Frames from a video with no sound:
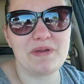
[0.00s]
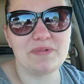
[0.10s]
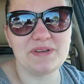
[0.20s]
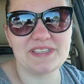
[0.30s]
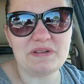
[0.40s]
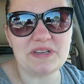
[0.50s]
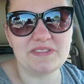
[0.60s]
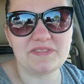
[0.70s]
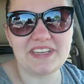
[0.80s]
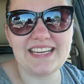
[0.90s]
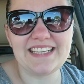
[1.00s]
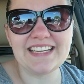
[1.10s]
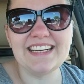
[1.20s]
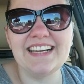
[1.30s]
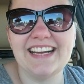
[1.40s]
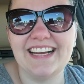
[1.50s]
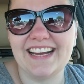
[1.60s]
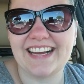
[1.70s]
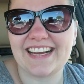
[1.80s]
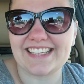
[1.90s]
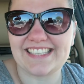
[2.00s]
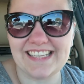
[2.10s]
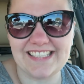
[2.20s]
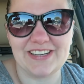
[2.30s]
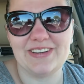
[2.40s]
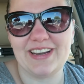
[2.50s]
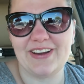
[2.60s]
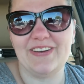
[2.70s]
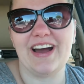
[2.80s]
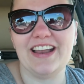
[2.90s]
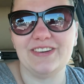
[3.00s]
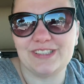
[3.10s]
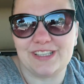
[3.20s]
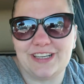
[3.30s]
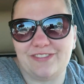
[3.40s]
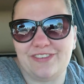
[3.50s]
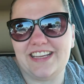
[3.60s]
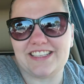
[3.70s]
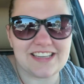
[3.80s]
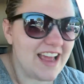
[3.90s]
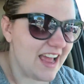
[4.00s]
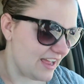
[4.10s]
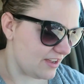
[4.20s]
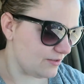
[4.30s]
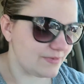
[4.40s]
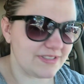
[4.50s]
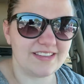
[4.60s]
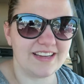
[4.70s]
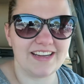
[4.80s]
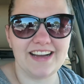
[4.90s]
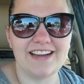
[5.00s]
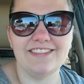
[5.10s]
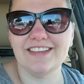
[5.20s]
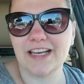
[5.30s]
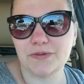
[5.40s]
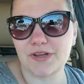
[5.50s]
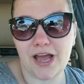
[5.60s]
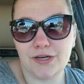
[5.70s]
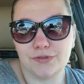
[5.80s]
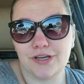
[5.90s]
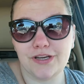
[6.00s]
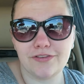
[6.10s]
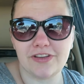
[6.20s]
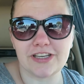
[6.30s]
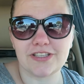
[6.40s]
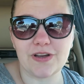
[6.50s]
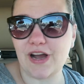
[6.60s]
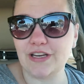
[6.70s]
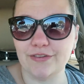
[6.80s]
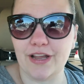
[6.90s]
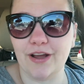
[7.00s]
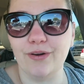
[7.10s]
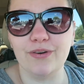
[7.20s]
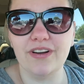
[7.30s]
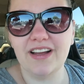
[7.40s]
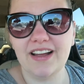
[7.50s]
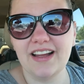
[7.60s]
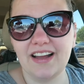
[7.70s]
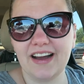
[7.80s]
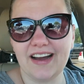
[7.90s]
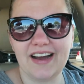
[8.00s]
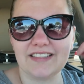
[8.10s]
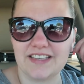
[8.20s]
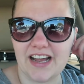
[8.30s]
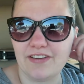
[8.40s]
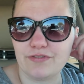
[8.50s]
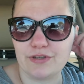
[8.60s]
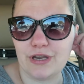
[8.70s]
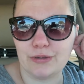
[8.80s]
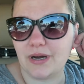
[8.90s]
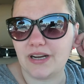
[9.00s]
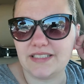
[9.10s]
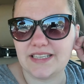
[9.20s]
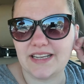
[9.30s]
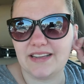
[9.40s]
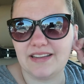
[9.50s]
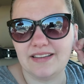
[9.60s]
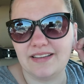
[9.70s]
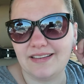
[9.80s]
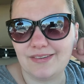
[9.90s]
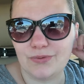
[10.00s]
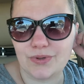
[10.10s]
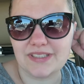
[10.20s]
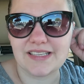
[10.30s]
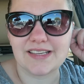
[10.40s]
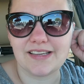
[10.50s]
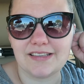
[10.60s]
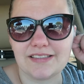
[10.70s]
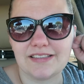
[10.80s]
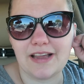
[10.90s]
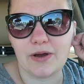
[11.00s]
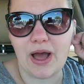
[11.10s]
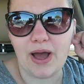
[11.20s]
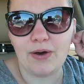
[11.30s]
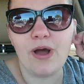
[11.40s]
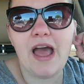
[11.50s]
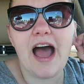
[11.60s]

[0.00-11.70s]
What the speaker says: people it's going to feed. Because I don't know. I don't cook fish. Oops. I don't cook fish, so I don't know. I have no idea what that's gonna, I